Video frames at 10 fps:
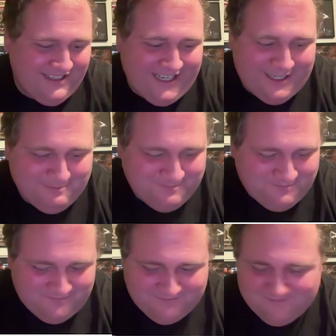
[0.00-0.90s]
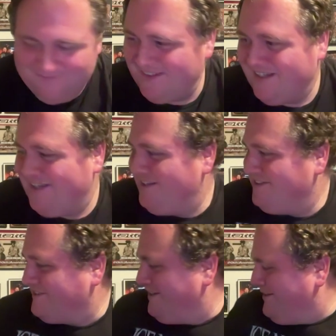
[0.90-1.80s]
Yeah.
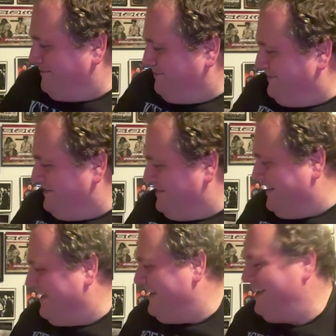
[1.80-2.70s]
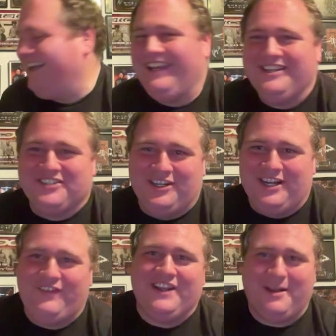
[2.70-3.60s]
So he, sure
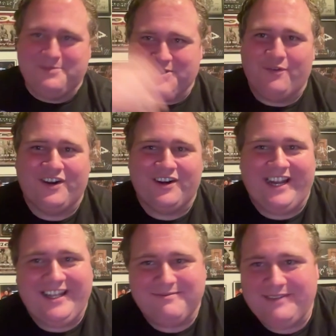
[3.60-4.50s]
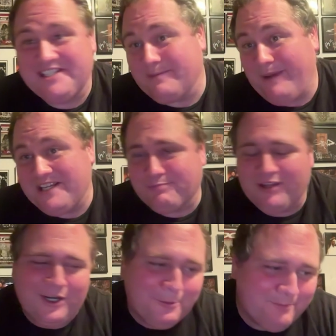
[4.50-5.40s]
enough, he comes over, and it's the bass
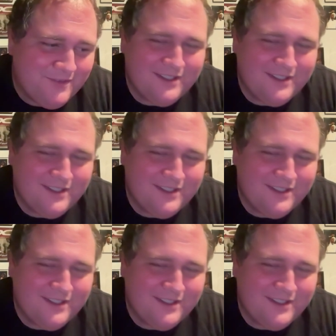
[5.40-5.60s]
player.